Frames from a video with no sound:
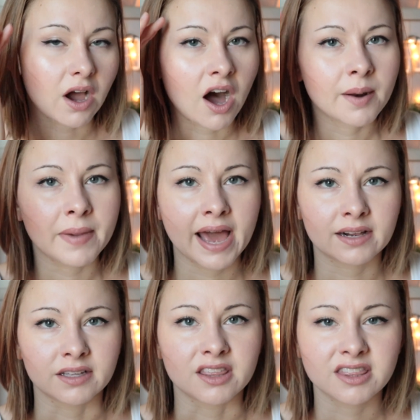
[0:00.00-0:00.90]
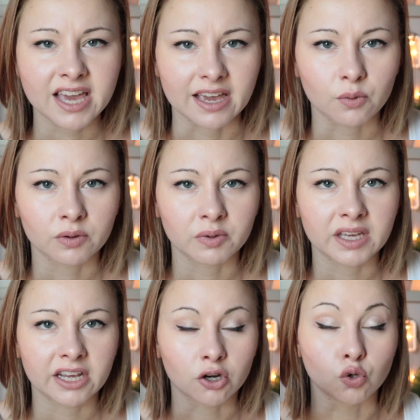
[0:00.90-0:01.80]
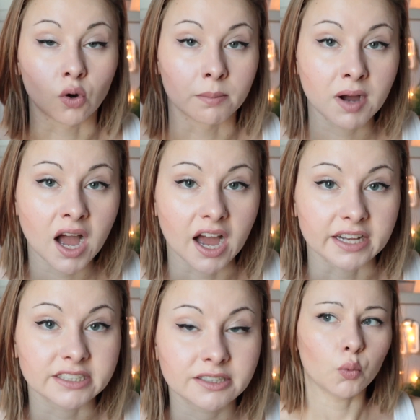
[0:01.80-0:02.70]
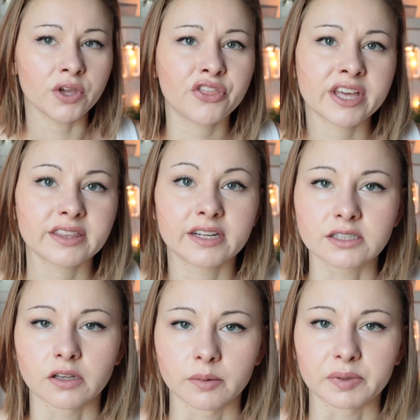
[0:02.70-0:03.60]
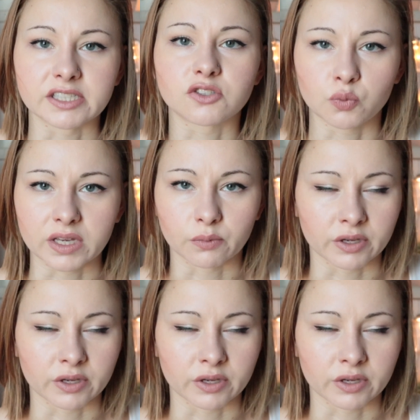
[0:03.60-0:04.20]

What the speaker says: automatically think when we hear gourmand, we think that it's going to be sweet.